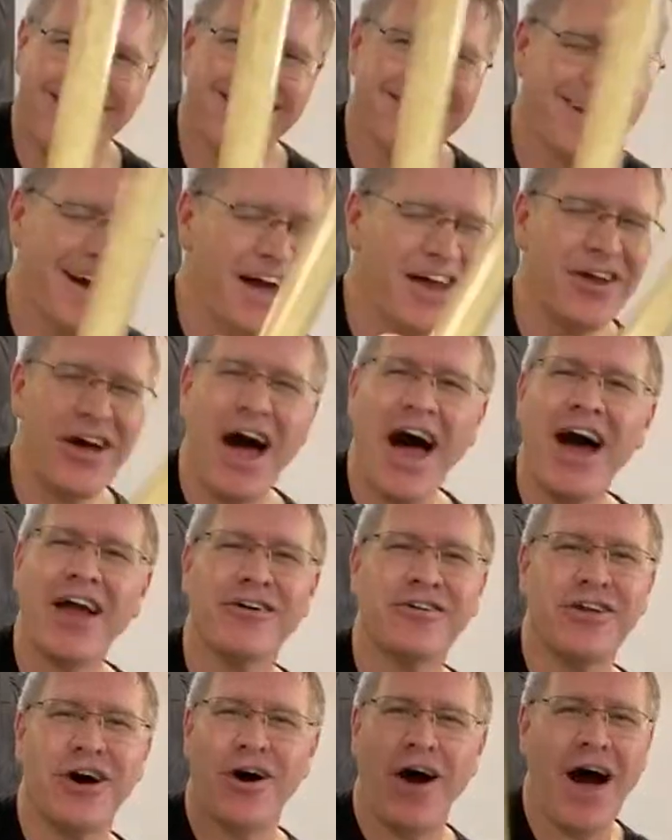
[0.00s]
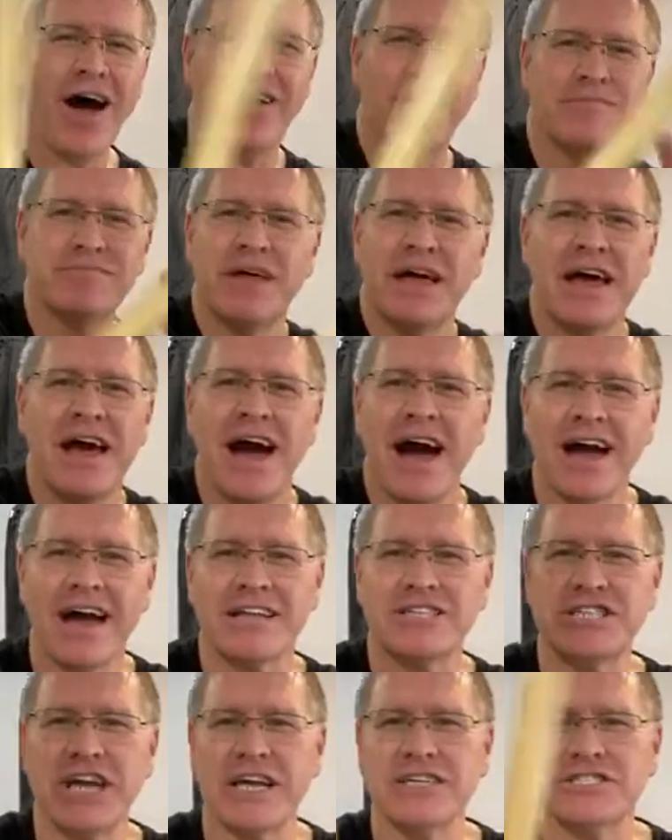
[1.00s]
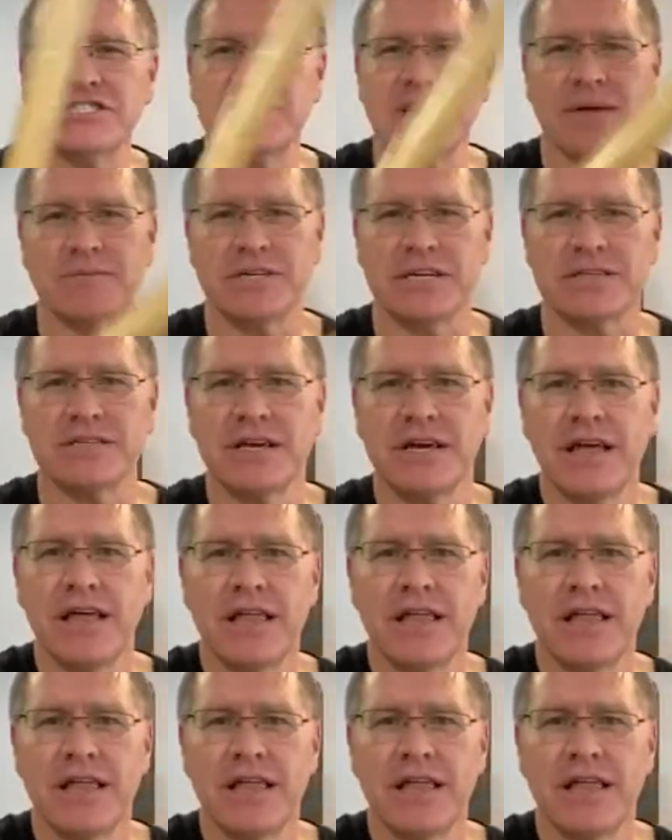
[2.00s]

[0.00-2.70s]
I don't, I don't know. I don't. I got to change the subject.